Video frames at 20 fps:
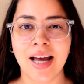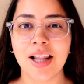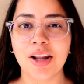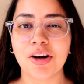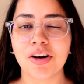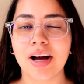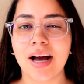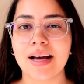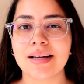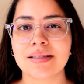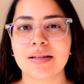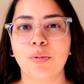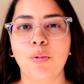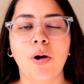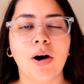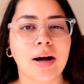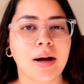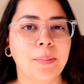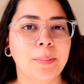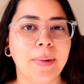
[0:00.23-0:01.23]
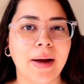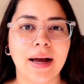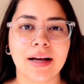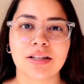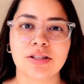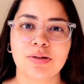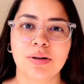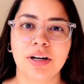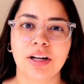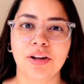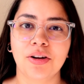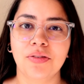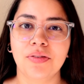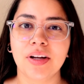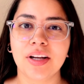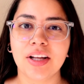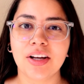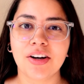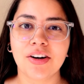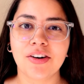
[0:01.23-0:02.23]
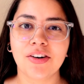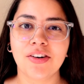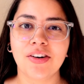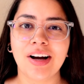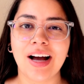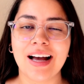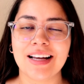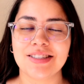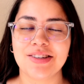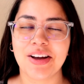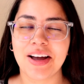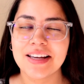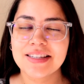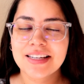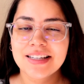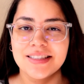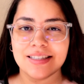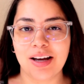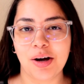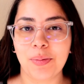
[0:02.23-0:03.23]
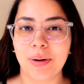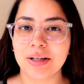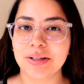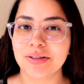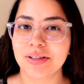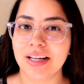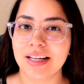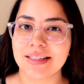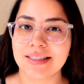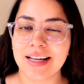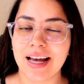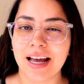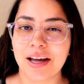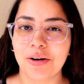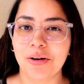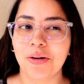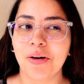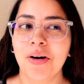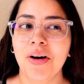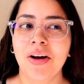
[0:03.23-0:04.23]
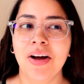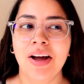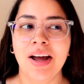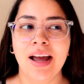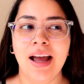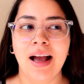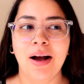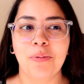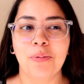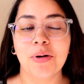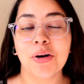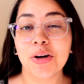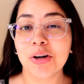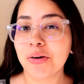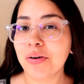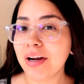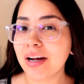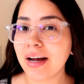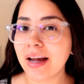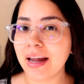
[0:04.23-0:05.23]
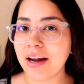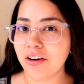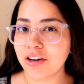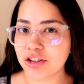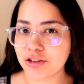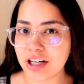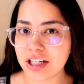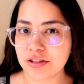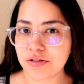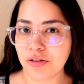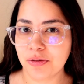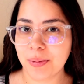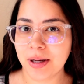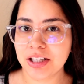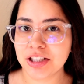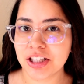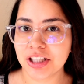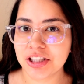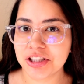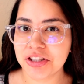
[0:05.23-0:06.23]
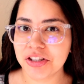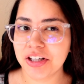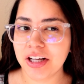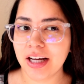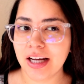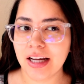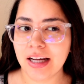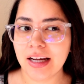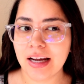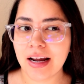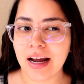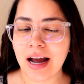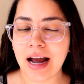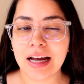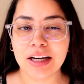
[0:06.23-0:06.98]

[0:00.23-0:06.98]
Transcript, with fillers: Hello guys and welcome back to another video. As you guys can tell by today's title, we're doing a hair transformation today.